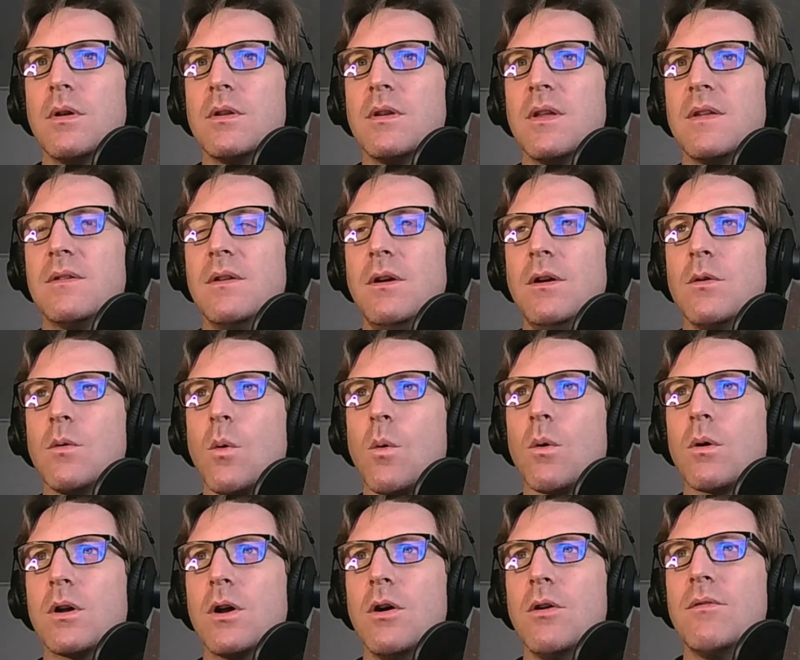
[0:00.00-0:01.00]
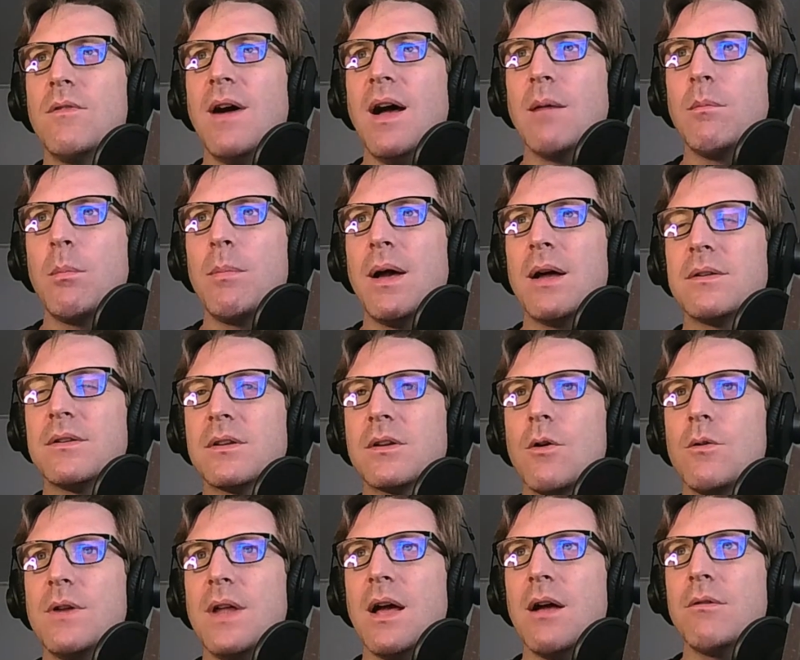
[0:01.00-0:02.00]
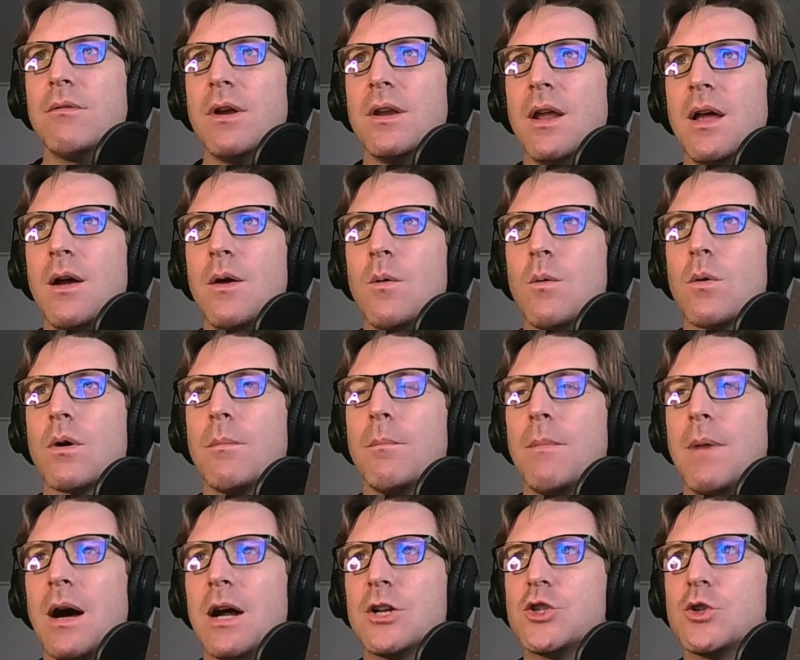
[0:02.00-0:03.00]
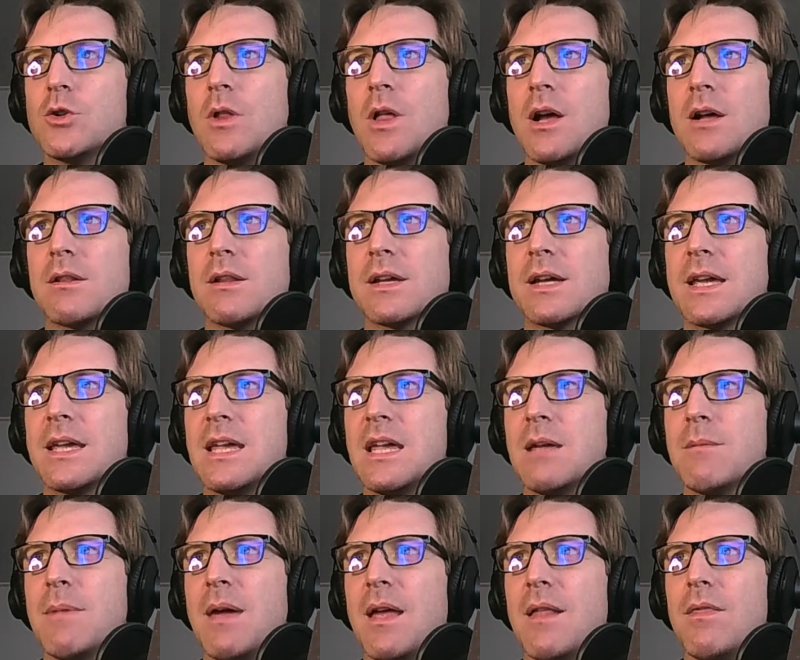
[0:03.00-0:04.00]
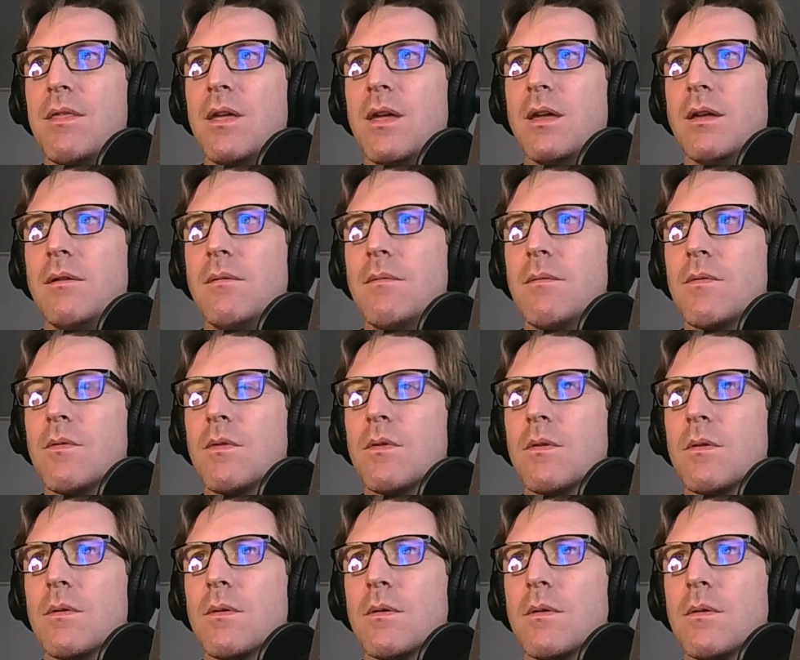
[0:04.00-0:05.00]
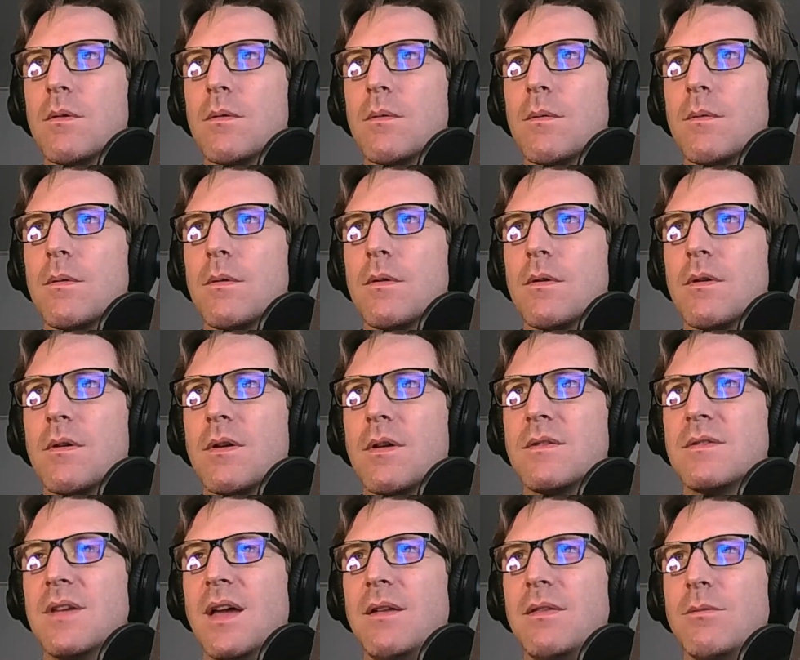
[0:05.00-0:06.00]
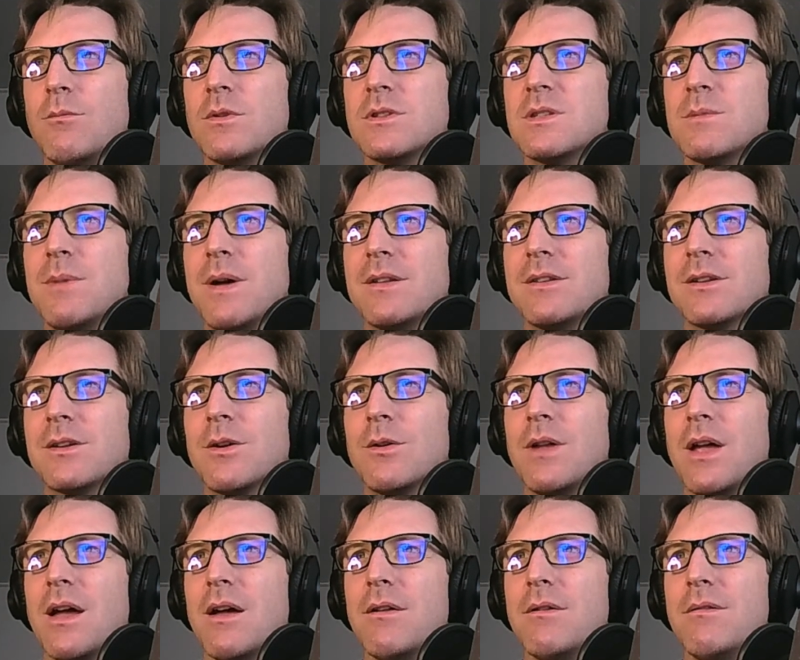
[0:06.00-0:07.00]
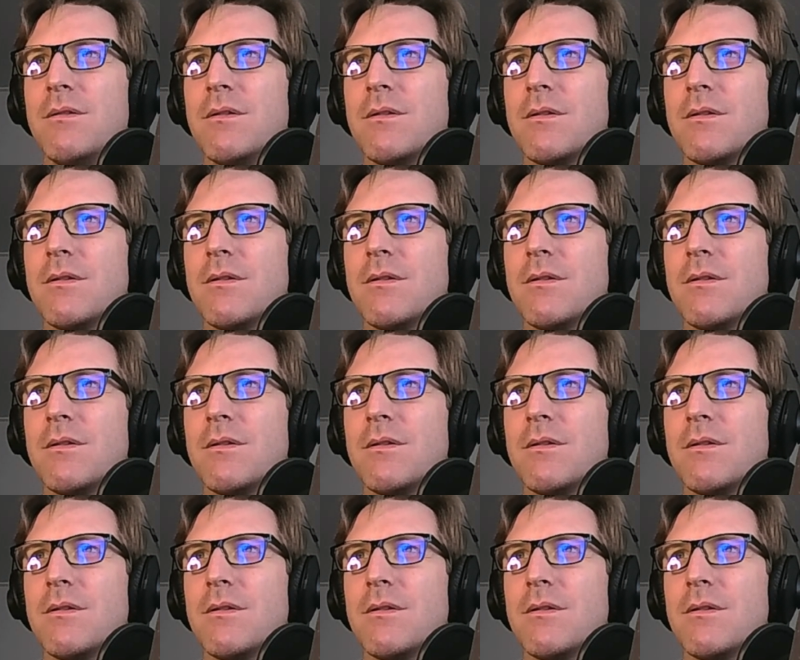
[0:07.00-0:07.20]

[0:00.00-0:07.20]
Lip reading: Is there an Orco vibe about to go down right now? Or a Modulok, like a He-Man thing? Is that what's about to go down?